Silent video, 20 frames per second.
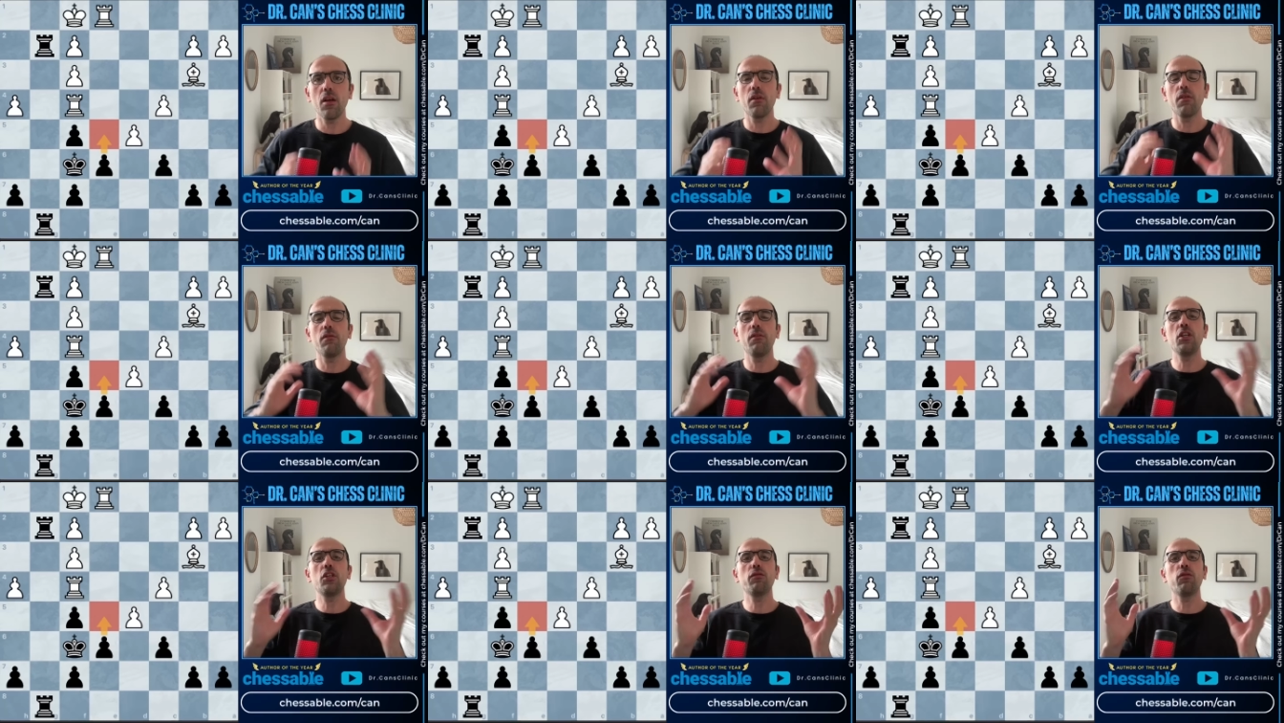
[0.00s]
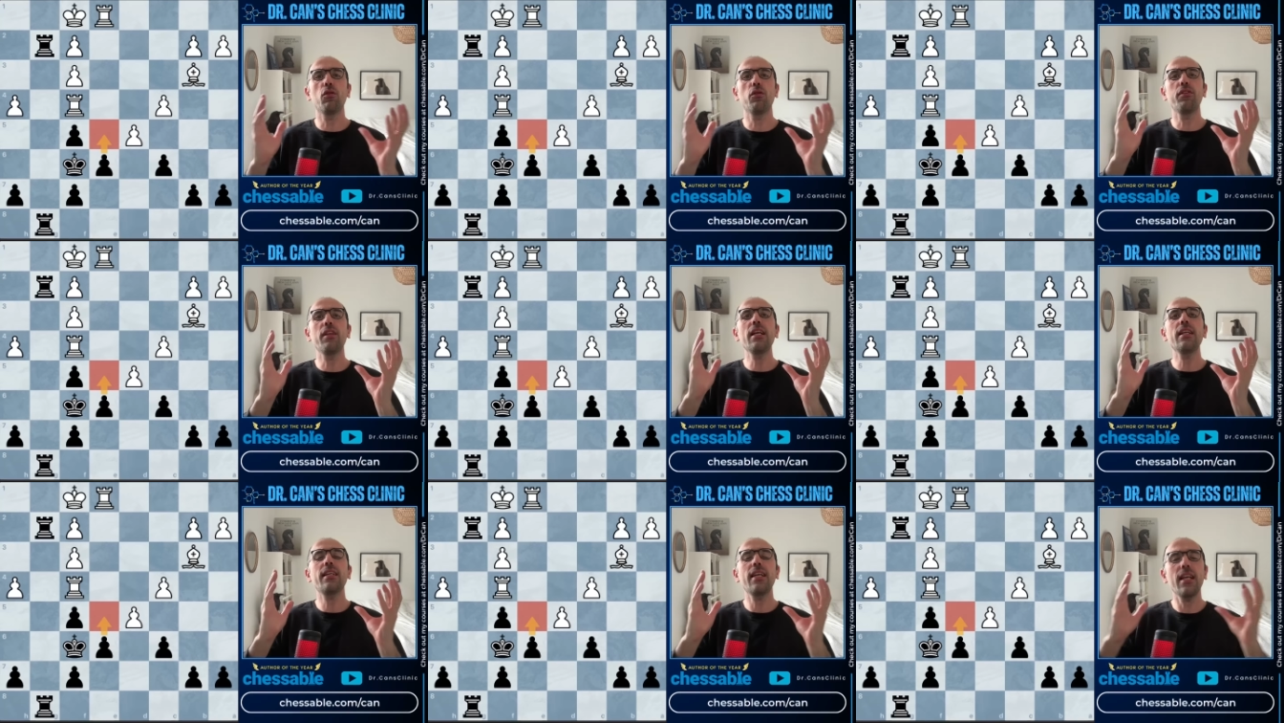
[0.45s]
Wishful
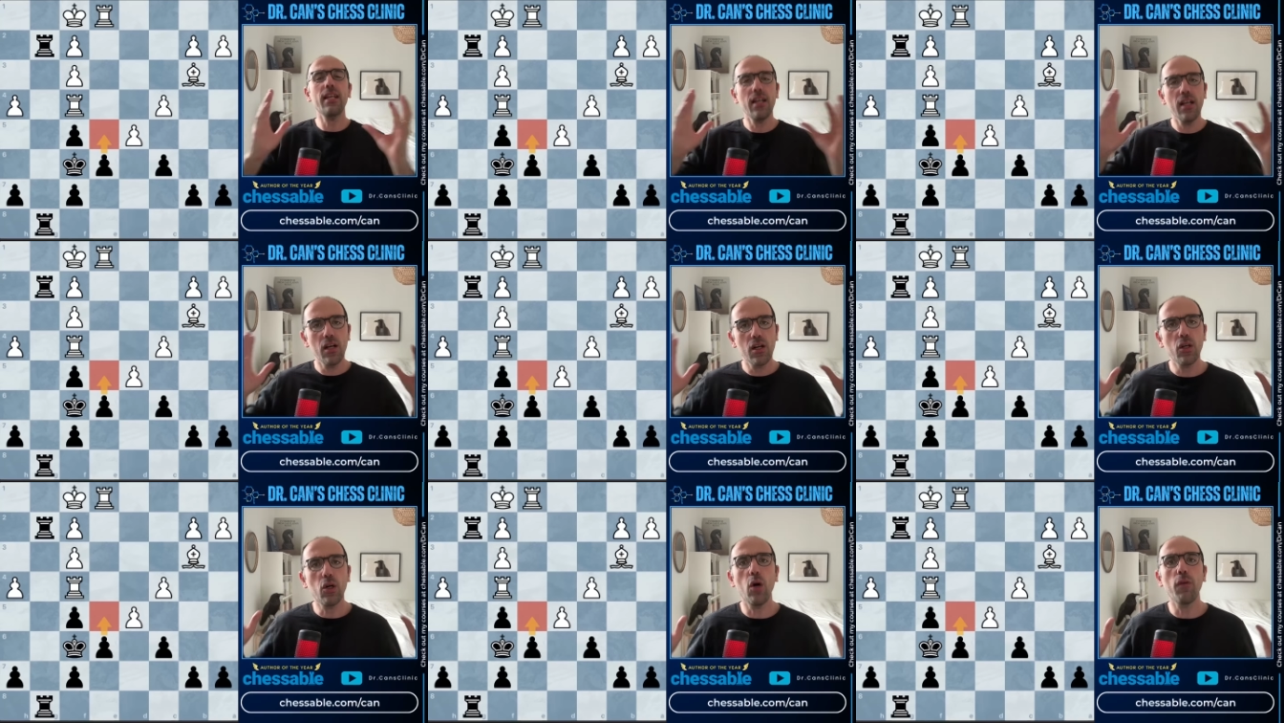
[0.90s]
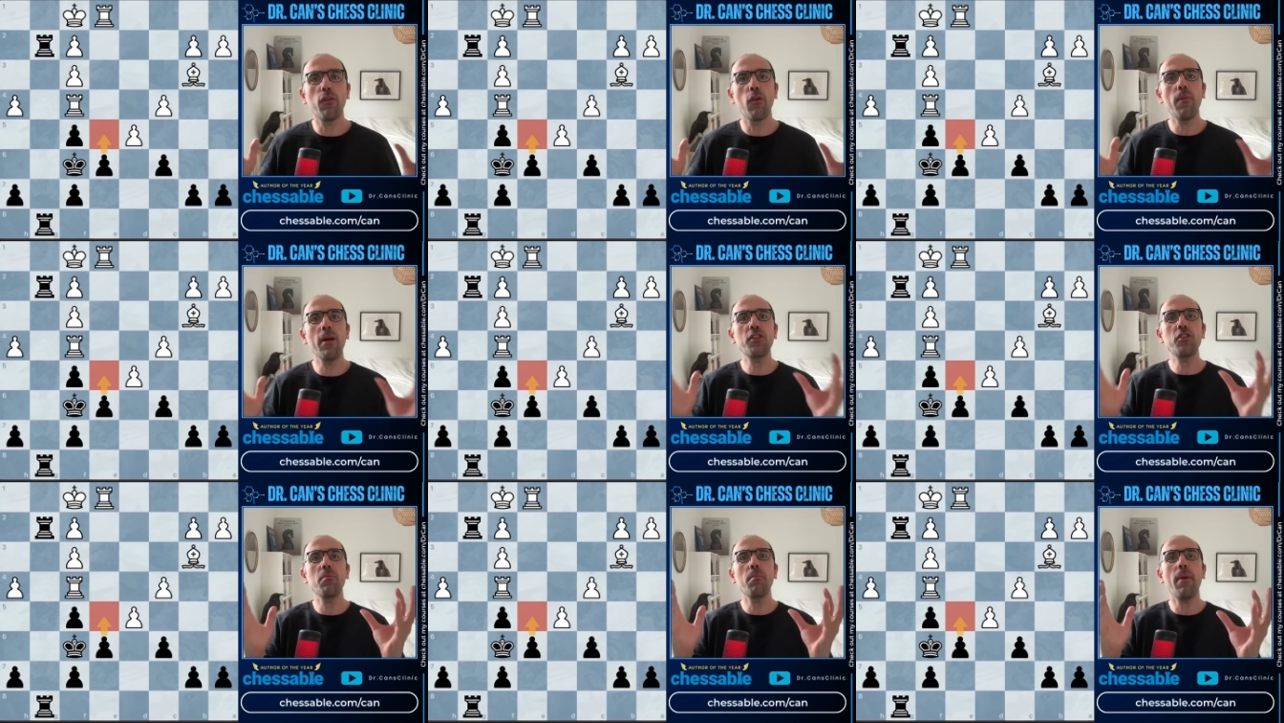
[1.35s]
thinking,
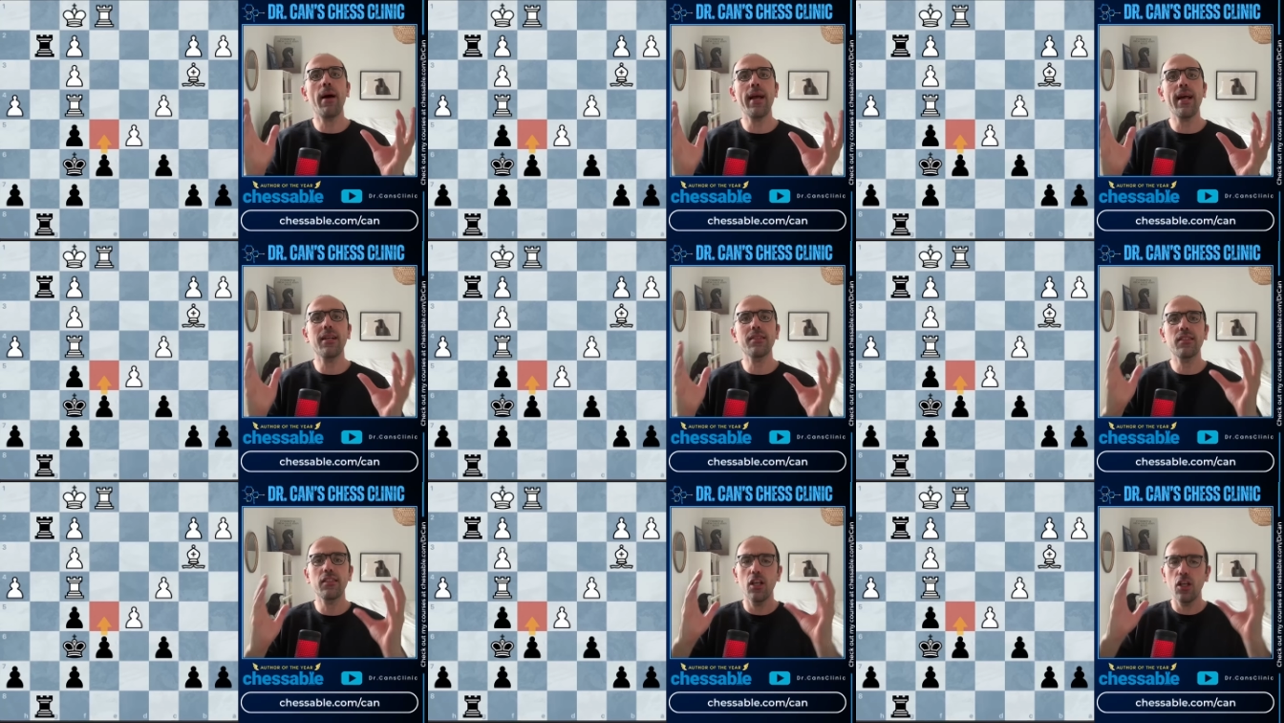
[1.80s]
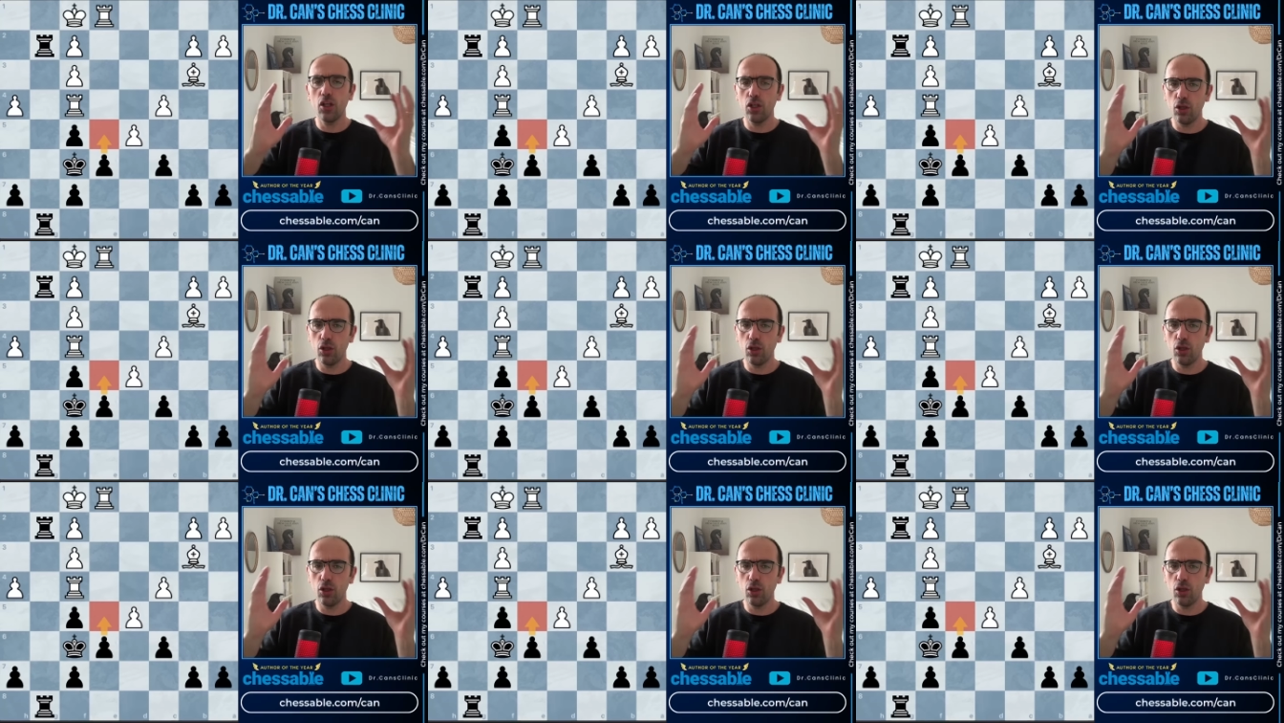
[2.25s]
confirmation bias,